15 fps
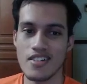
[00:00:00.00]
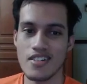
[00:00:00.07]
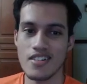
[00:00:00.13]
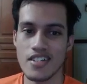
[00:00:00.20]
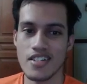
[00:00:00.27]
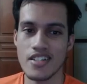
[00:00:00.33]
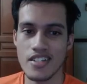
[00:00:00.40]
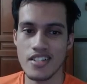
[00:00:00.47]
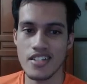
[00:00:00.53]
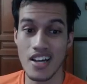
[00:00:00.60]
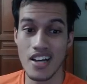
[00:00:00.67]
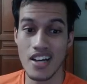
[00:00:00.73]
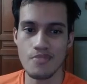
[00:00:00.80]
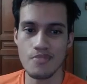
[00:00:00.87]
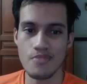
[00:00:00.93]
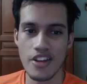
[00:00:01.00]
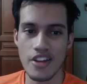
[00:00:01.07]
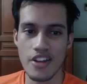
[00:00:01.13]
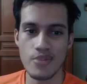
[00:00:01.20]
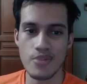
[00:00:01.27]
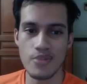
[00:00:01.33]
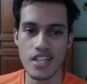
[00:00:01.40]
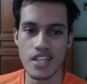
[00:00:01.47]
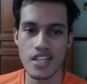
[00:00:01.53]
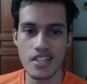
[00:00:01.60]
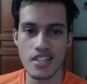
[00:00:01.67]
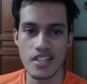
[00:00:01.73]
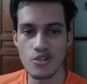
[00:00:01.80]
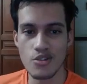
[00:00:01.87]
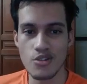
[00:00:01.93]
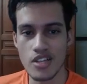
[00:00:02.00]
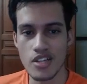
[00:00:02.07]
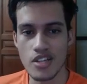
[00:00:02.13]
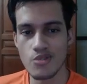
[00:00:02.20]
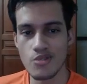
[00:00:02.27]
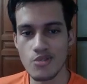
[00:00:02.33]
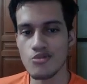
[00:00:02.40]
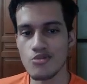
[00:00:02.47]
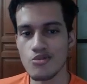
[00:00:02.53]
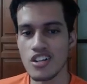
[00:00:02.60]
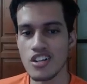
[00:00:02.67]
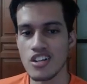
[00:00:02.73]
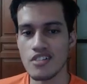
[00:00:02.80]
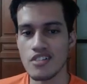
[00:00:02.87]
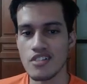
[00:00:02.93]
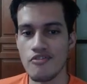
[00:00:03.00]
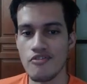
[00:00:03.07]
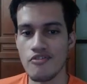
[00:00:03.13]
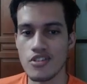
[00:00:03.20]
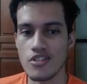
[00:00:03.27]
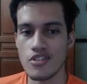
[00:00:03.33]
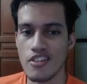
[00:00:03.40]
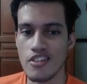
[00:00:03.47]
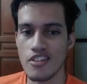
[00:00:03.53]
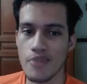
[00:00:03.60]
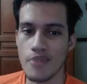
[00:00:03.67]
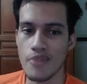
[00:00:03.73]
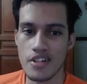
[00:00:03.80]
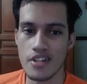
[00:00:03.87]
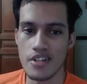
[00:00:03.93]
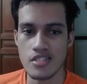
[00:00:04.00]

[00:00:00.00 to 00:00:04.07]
another Brave Bird against us, so we are just going to shield it for safe measure,